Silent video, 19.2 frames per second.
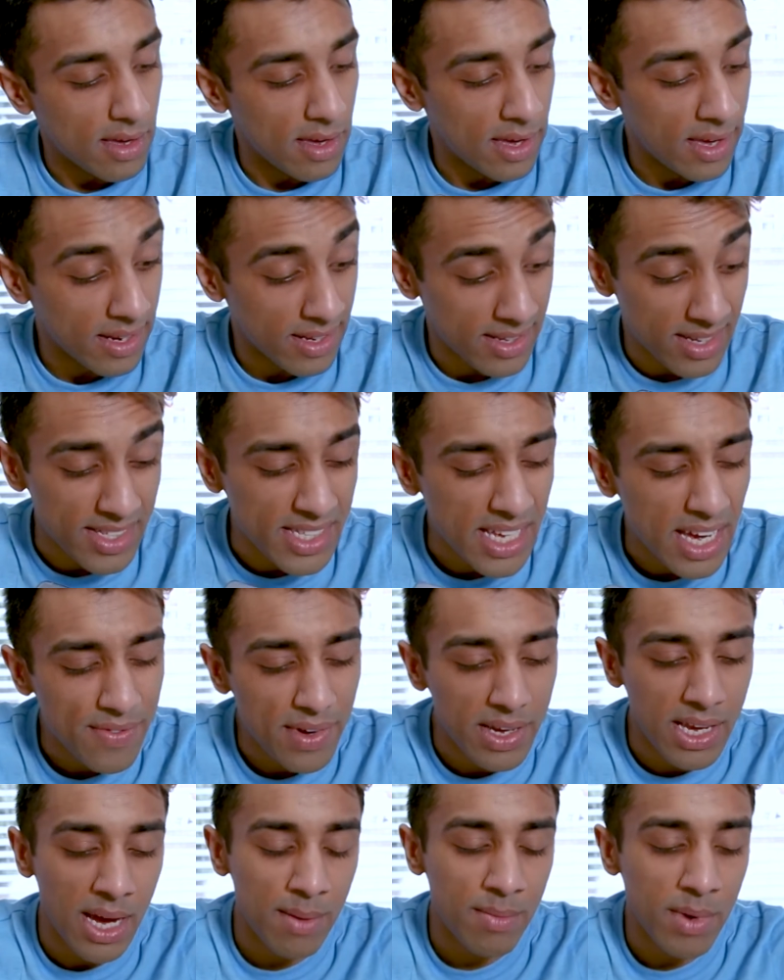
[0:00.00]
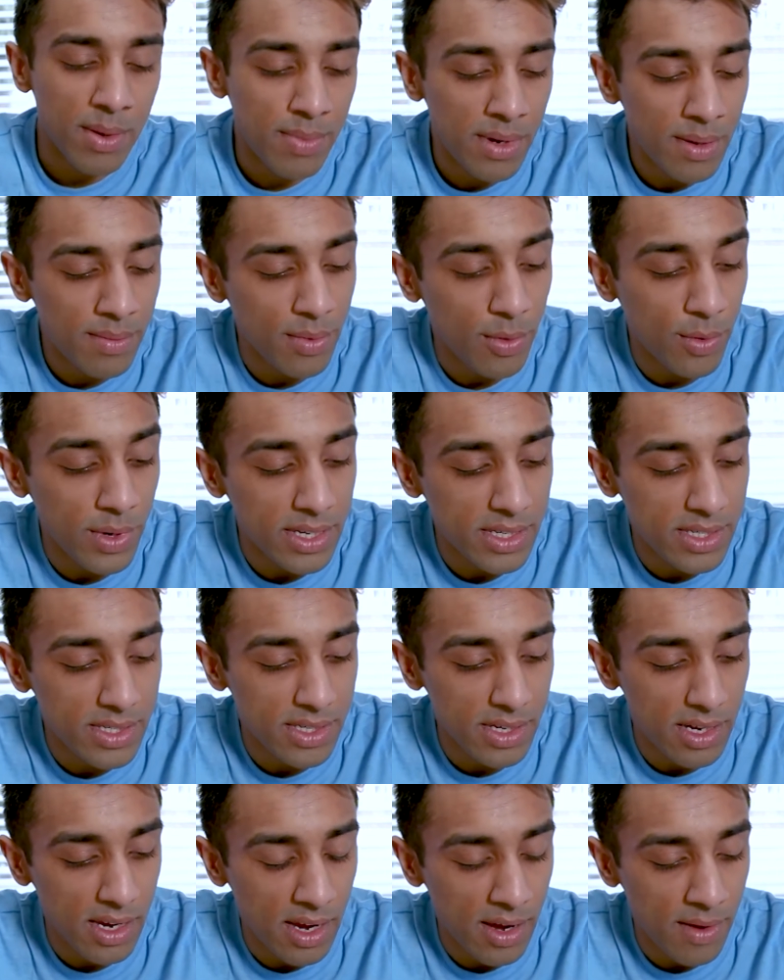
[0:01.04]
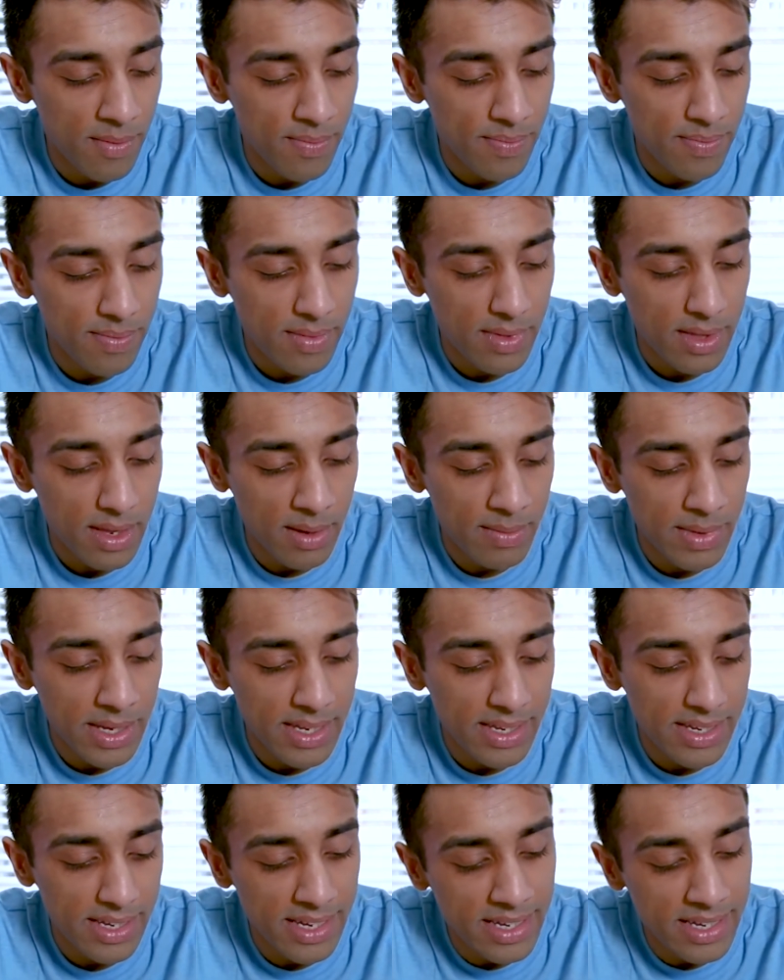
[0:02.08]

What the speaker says: It does have a camera bump, which I mean,